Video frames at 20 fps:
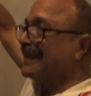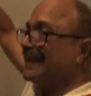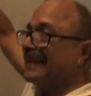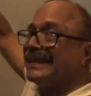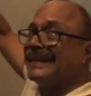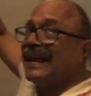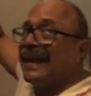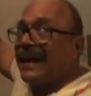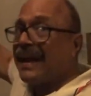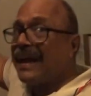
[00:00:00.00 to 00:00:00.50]
No, what
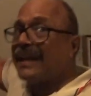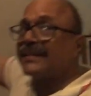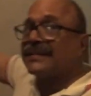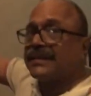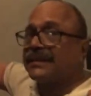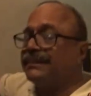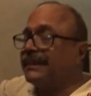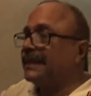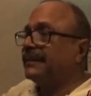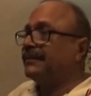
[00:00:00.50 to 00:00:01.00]
they about, asked
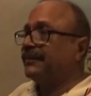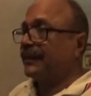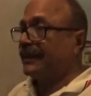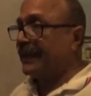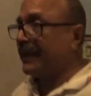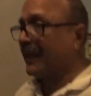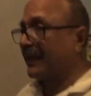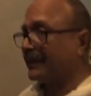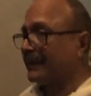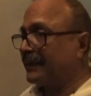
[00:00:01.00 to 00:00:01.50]
me. And
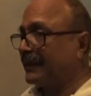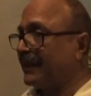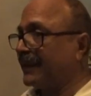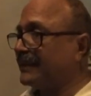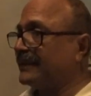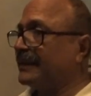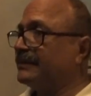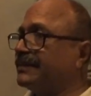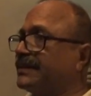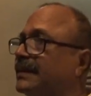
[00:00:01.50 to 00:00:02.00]
these planks
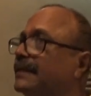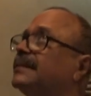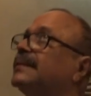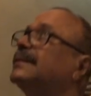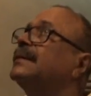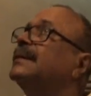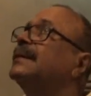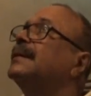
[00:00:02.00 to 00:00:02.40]
as well?